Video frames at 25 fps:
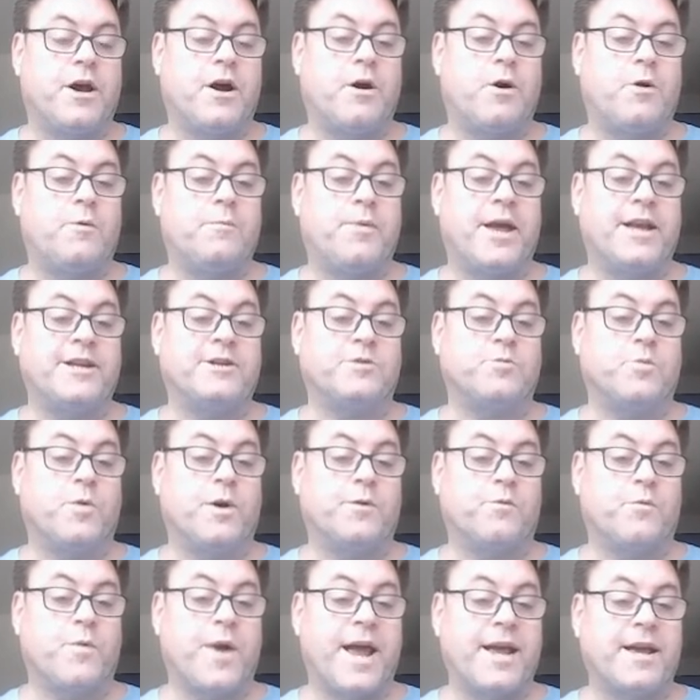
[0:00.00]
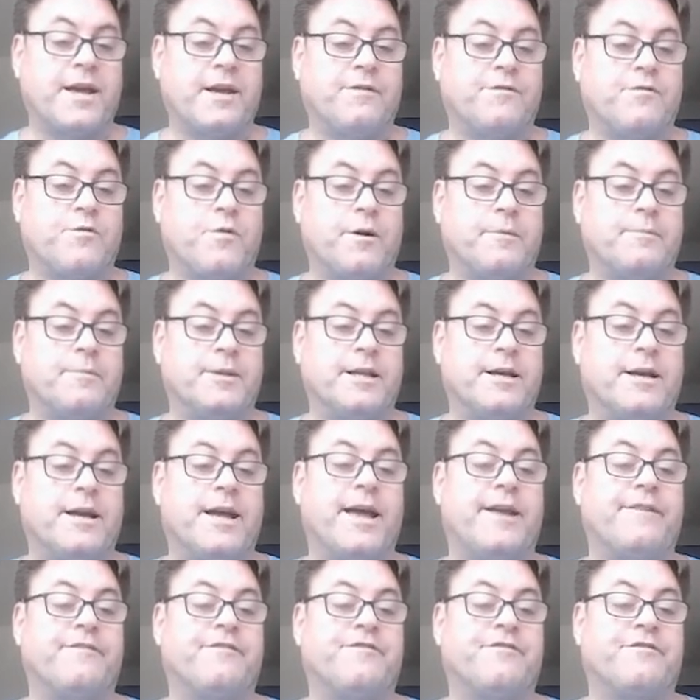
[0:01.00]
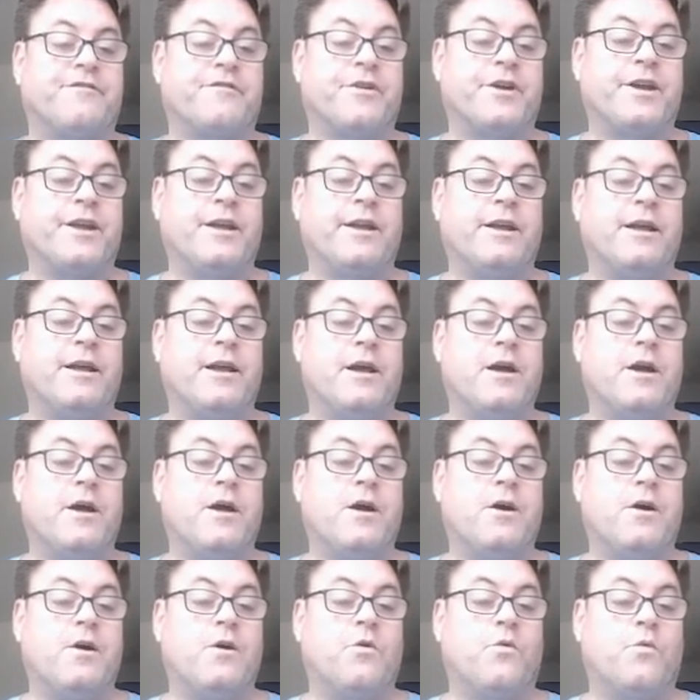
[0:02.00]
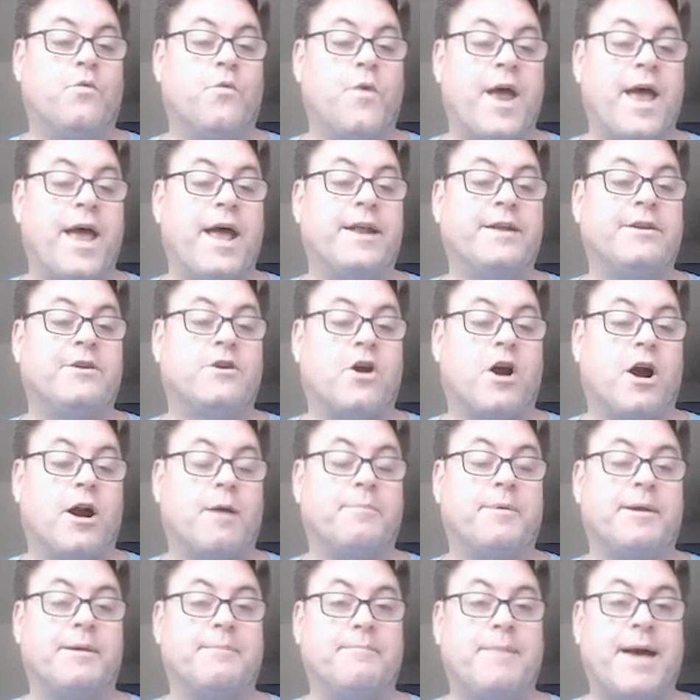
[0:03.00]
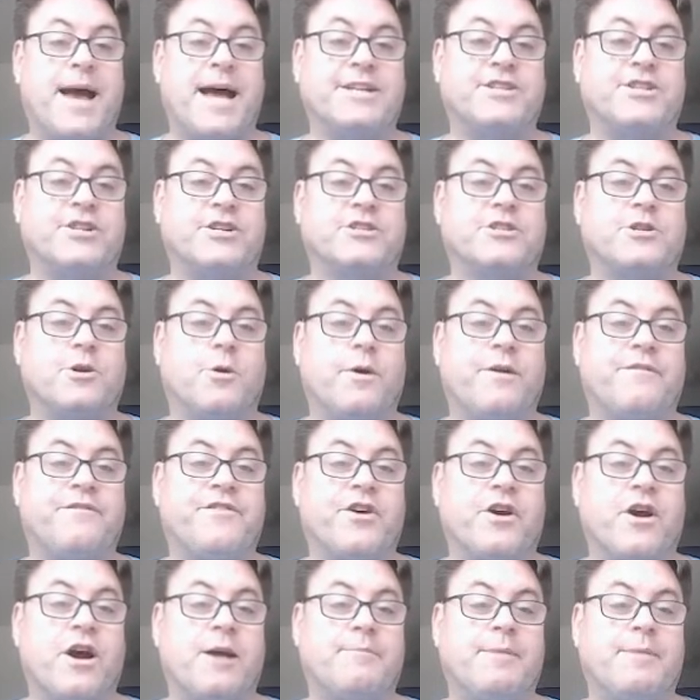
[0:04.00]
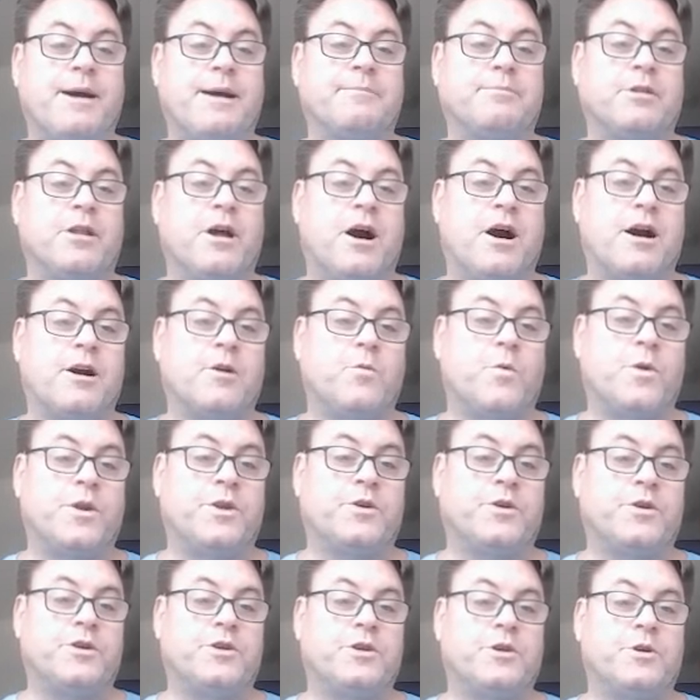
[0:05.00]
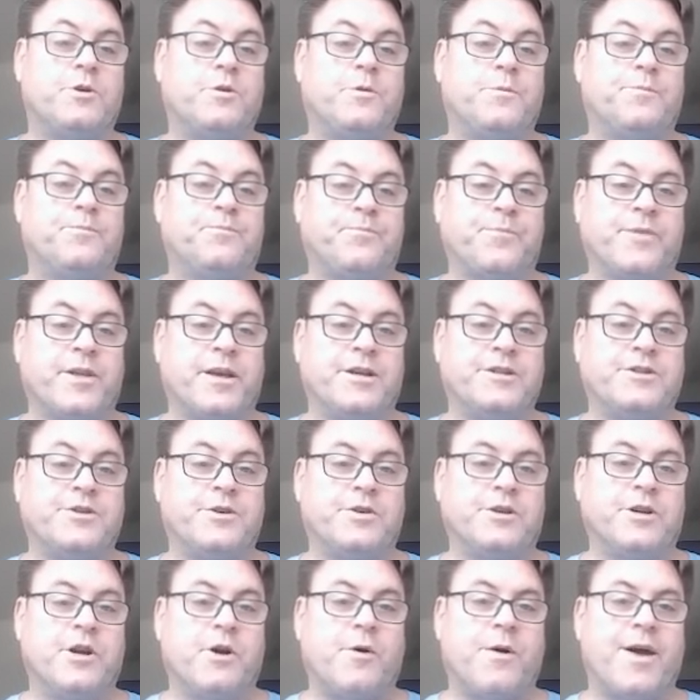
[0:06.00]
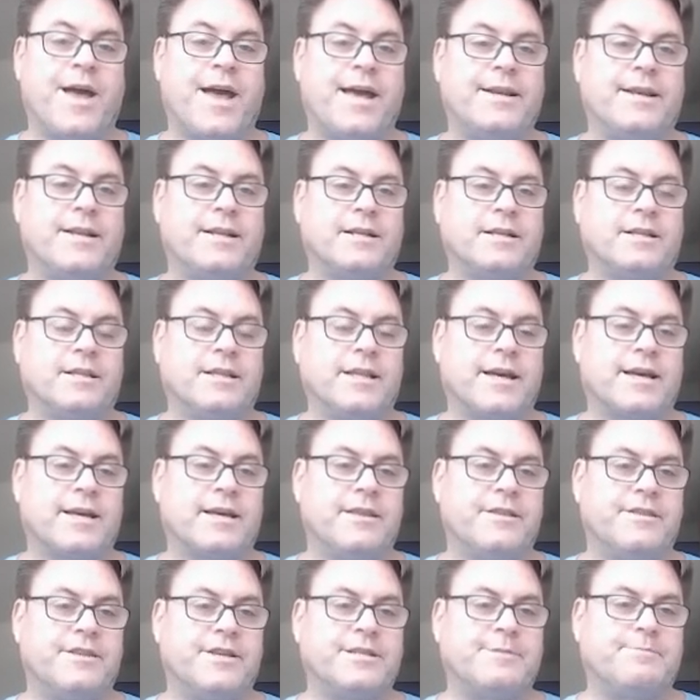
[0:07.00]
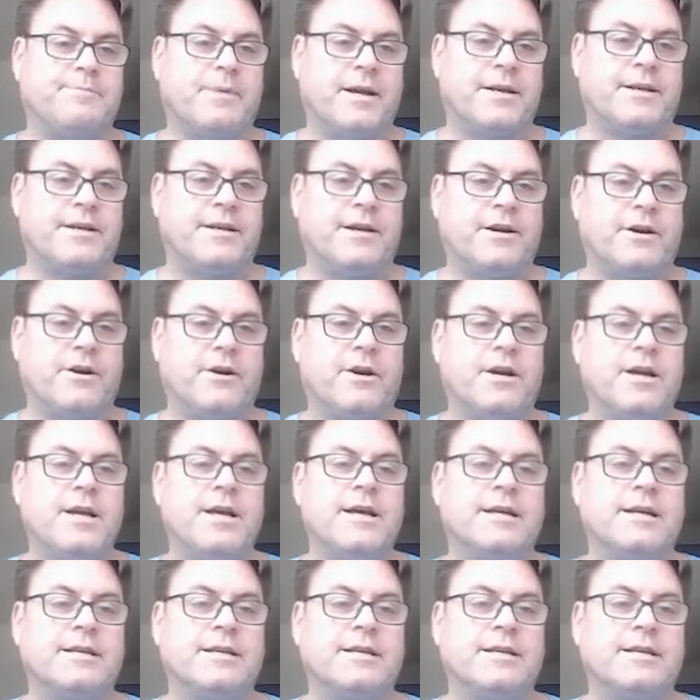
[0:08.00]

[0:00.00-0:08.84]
oh, Page One Ranking Formula, and Free Red Carpet Magic. So if you're on my blog, what you can do is you can go ahead and click this button here.